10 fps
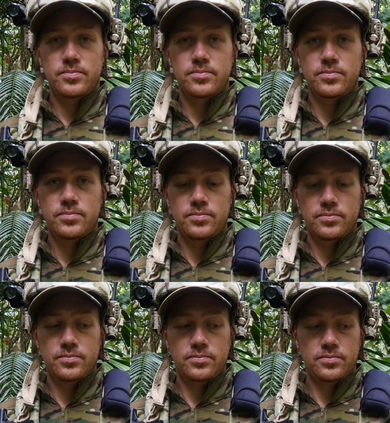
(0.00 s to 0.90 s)

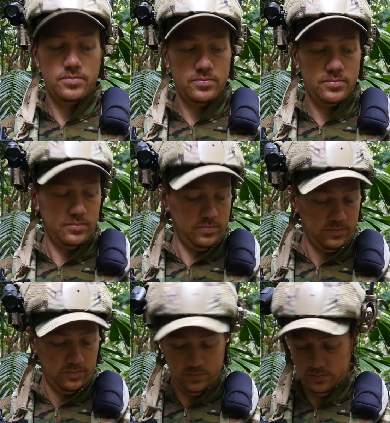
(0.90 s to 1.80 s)

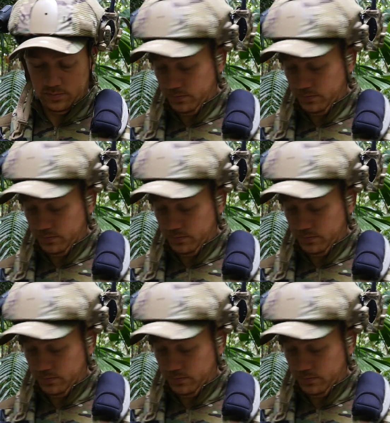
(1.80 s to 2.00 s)
(no one is talking)